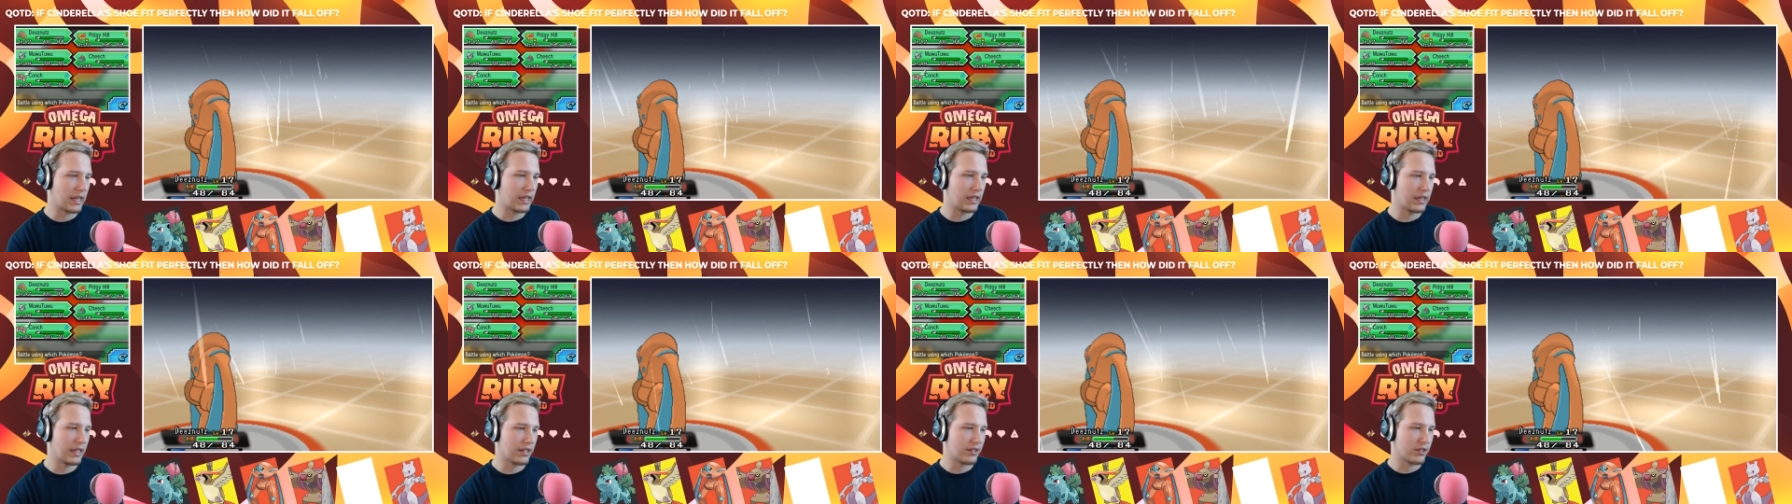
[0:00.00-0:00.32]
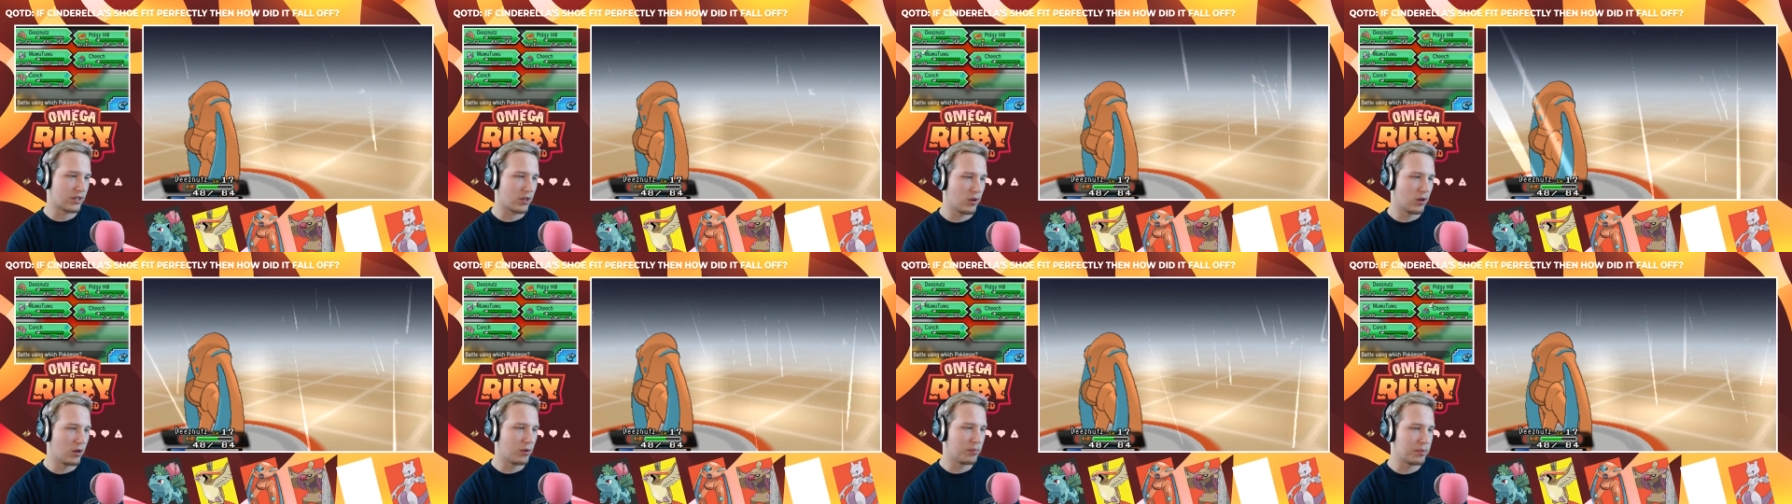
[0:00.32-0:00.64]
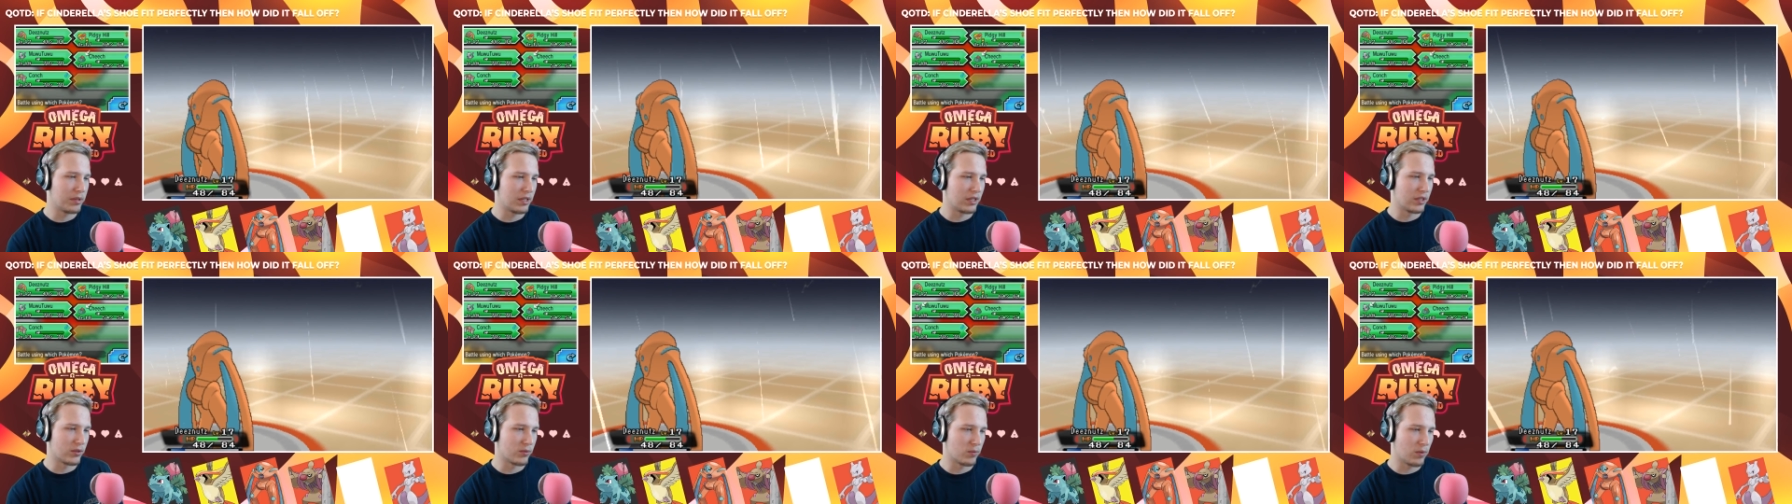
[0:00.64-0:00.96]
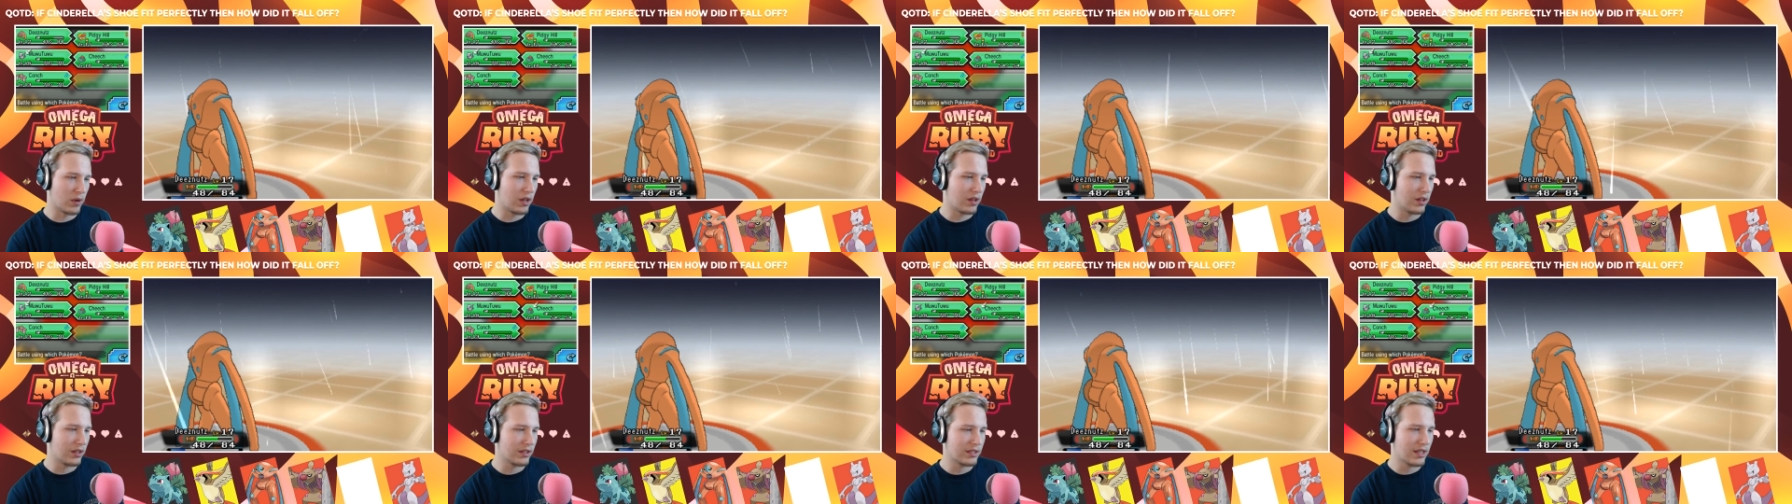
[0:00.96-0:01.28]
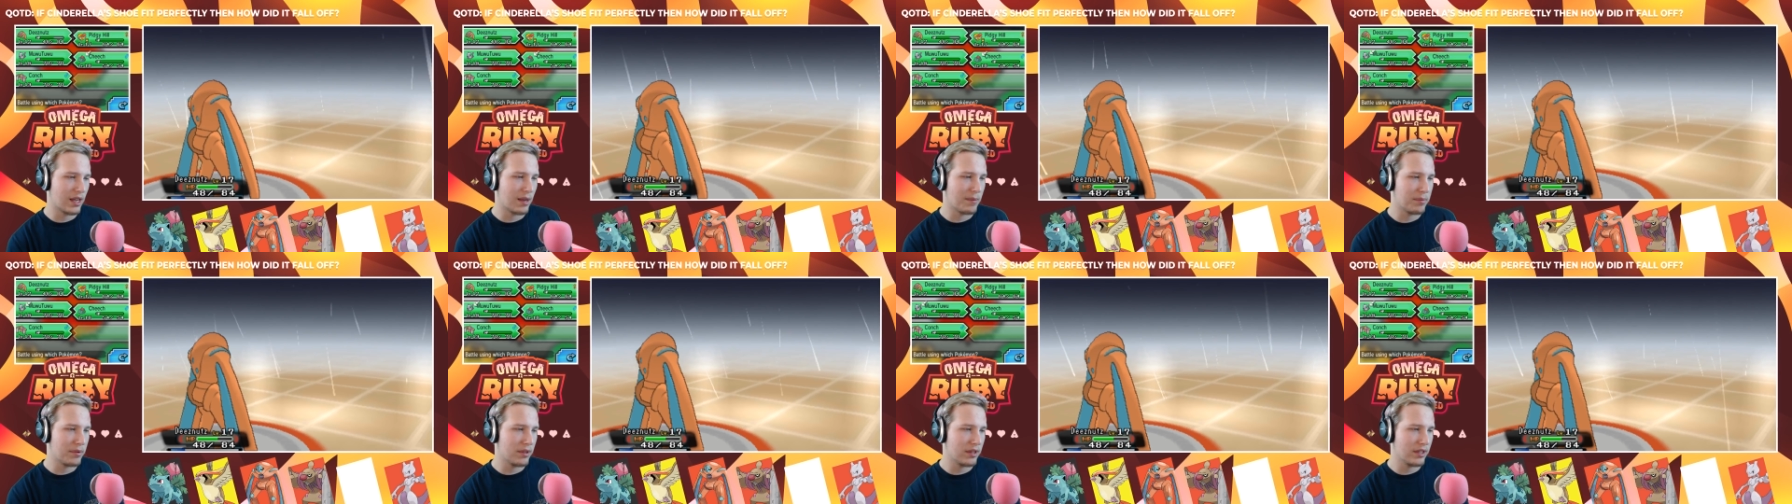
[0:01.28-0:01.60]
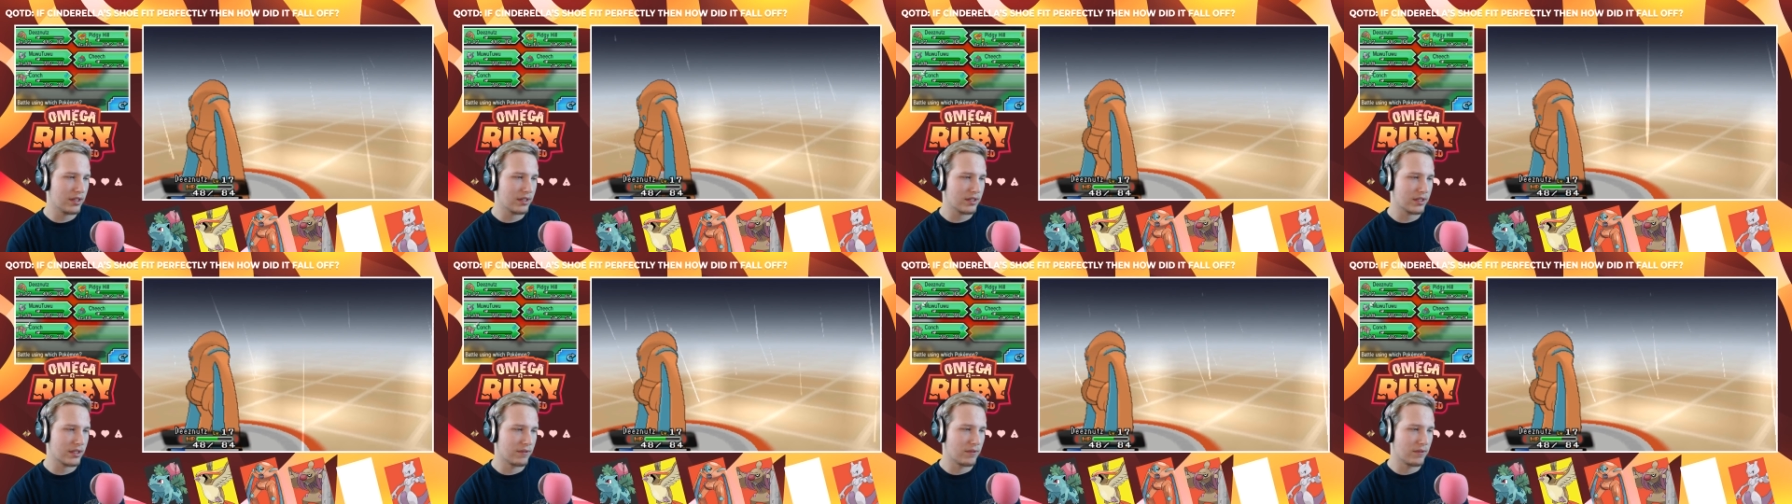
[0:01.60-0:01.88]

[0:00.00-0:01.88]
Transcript: a Let's Go LP as well on top of this?